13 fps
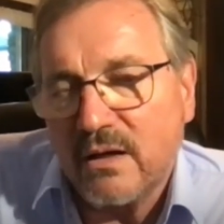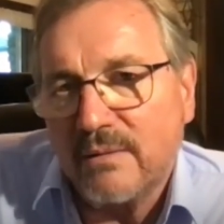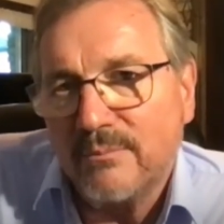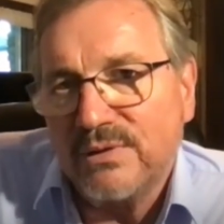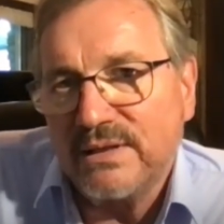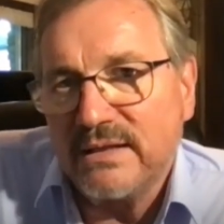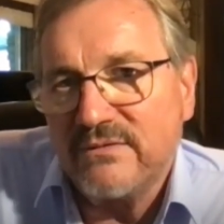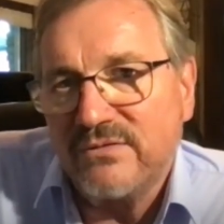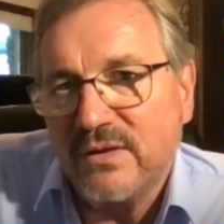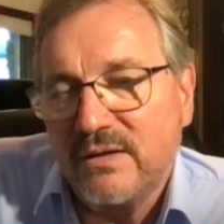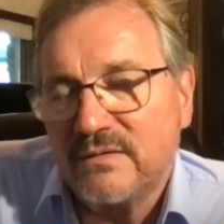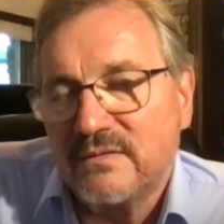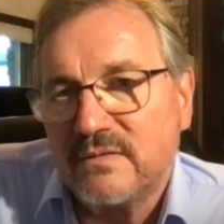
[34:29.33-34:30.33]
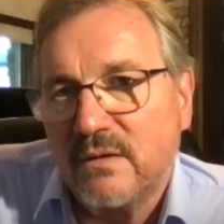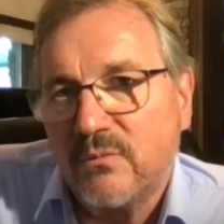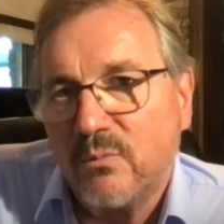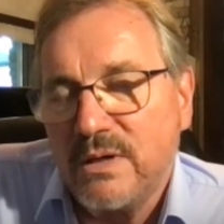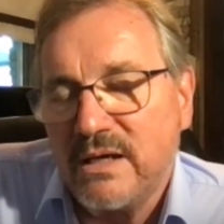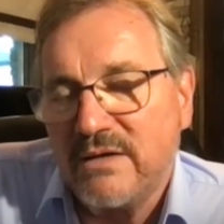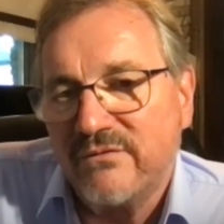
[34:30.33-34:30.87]
believe that
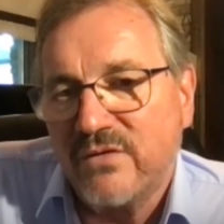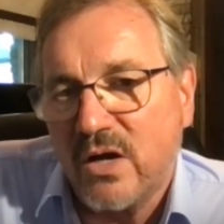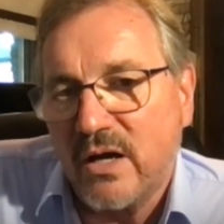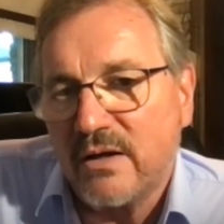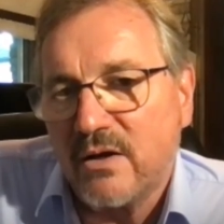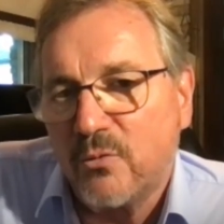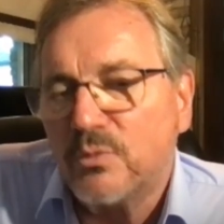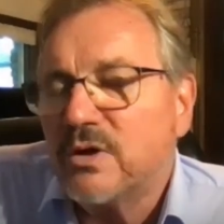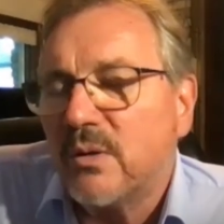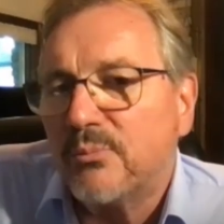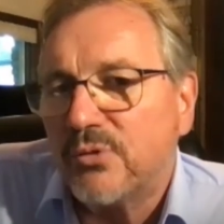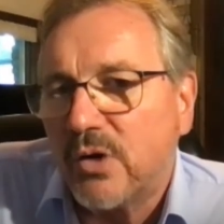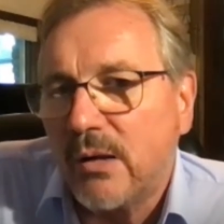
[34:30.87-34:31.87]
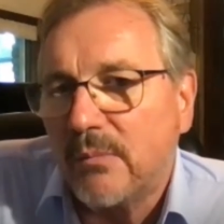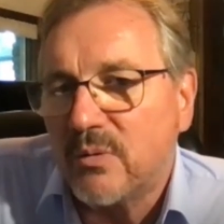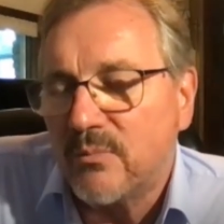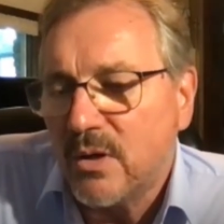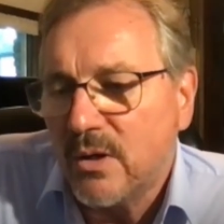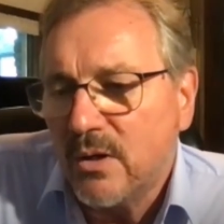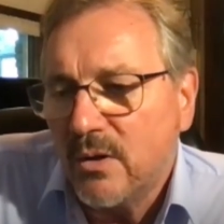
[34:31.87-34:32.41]
we have got a real
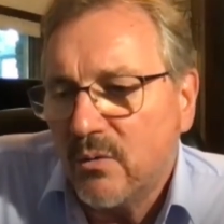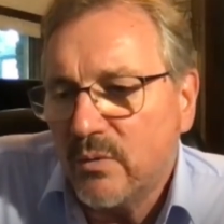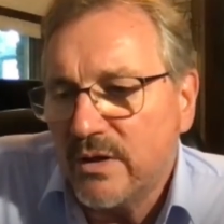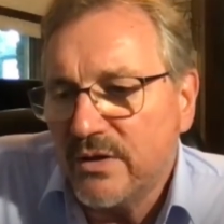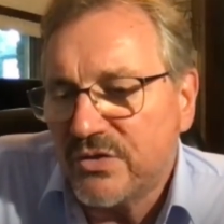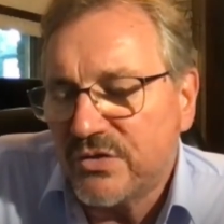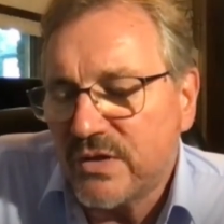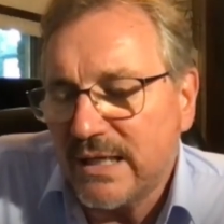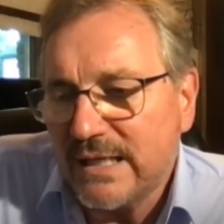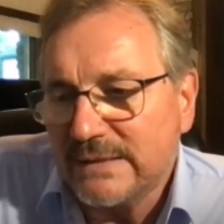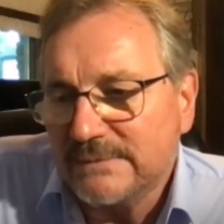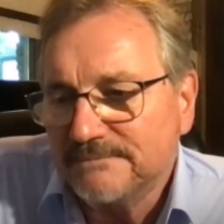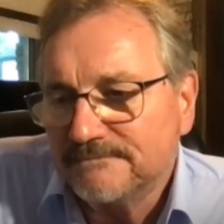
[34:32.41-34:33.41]
problem with uh,